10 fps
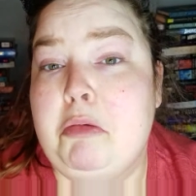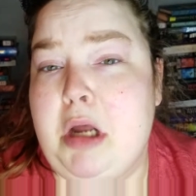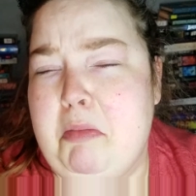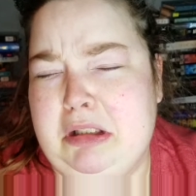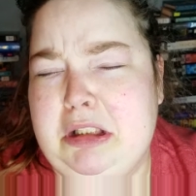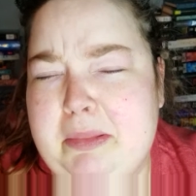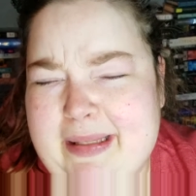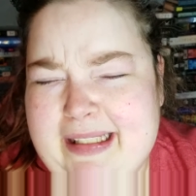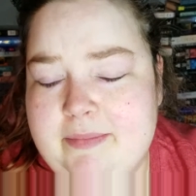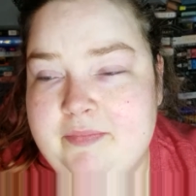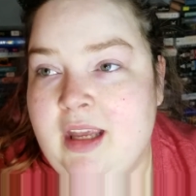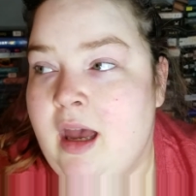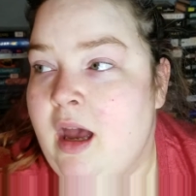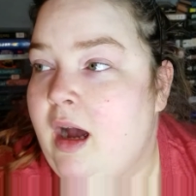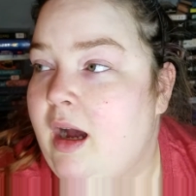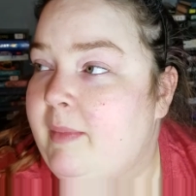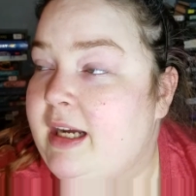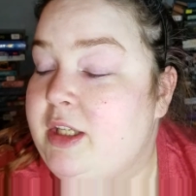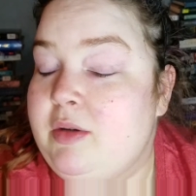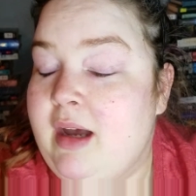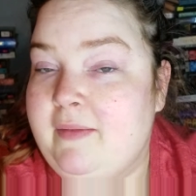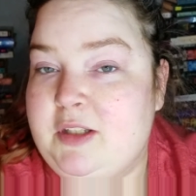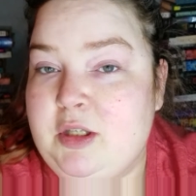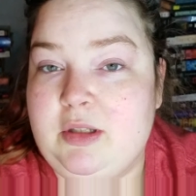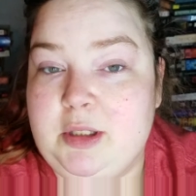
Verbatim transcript: up a little bit. Um, I do have two little